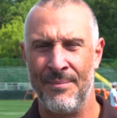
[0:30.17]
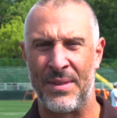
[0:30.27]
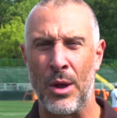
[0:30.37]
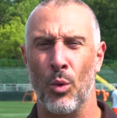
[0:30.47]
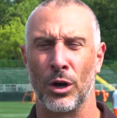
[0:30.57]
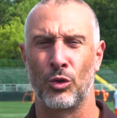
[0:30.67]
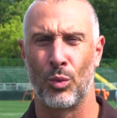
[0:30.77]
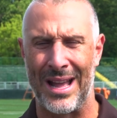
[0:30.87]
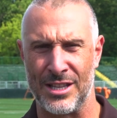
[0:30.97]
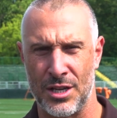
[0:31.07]
They worked
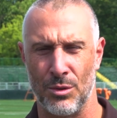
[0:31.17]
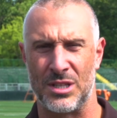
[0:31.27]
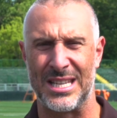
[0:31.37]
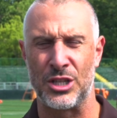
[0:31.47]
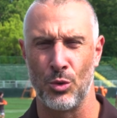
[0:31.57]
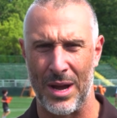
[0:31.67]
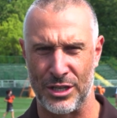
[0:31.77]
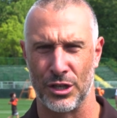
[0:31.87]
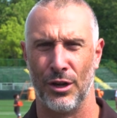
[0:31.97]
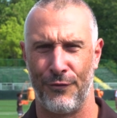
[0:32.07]
red zone,
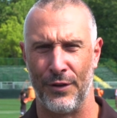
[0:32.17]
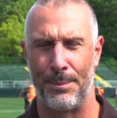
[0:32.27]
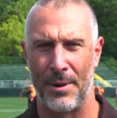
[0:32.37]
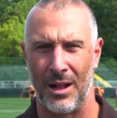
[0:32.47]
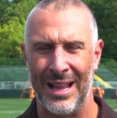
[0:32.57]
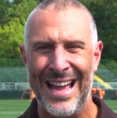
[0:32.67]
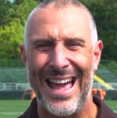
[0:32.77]
situational football,